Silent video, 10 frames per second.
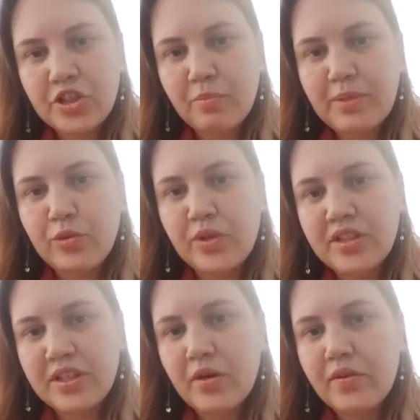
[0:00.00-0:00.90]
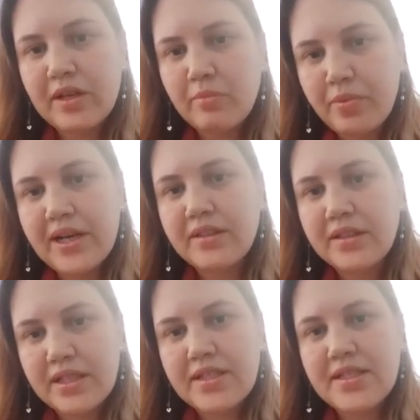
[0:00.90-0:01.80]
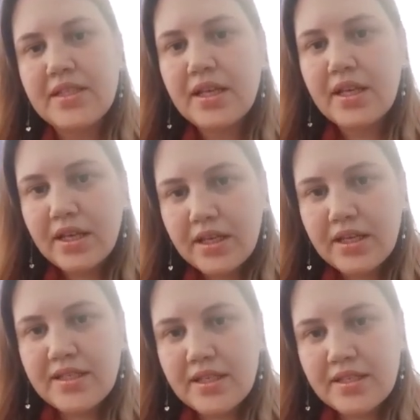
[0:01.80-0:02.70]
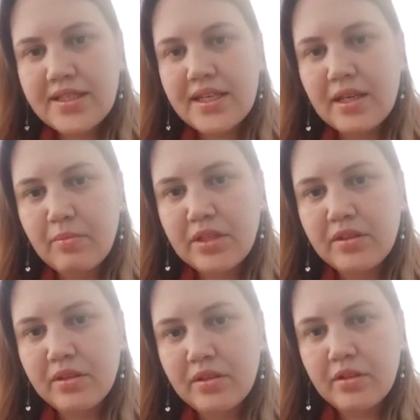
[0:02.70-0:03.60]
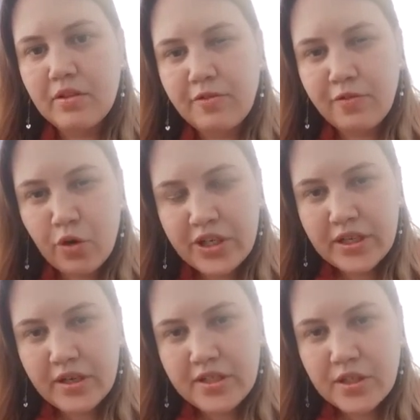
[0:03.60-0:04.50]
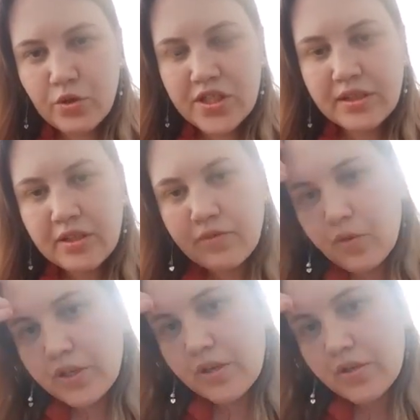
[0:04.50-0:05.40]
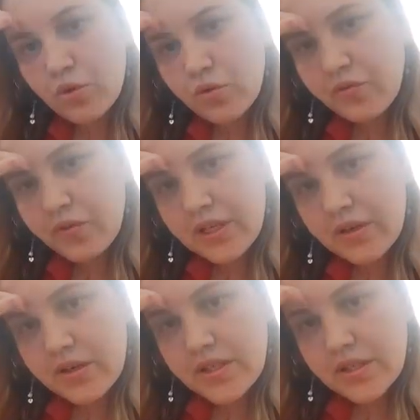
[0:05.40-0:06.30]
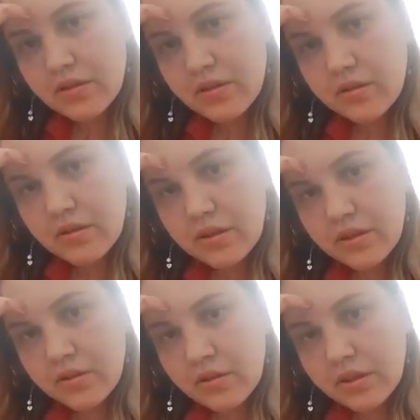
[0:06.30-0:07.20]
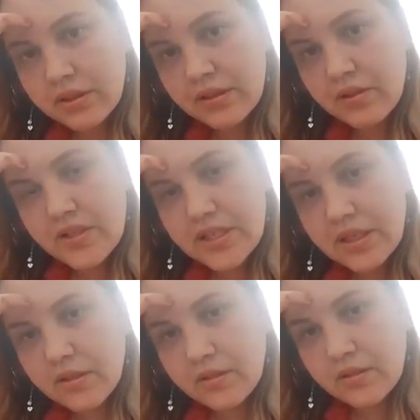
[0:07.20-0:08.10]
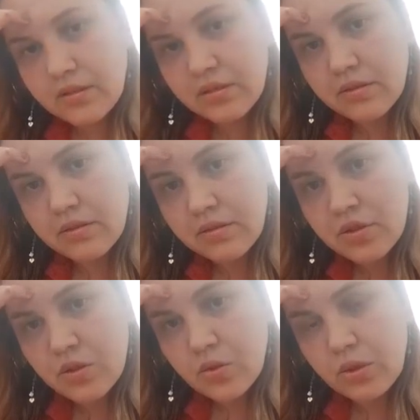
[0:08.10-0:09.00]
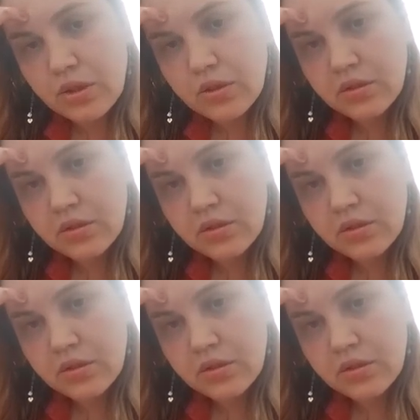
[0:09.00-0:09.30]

between theory and practice is the same in the 4 years? You study 4 years or 3 years in the nursing school?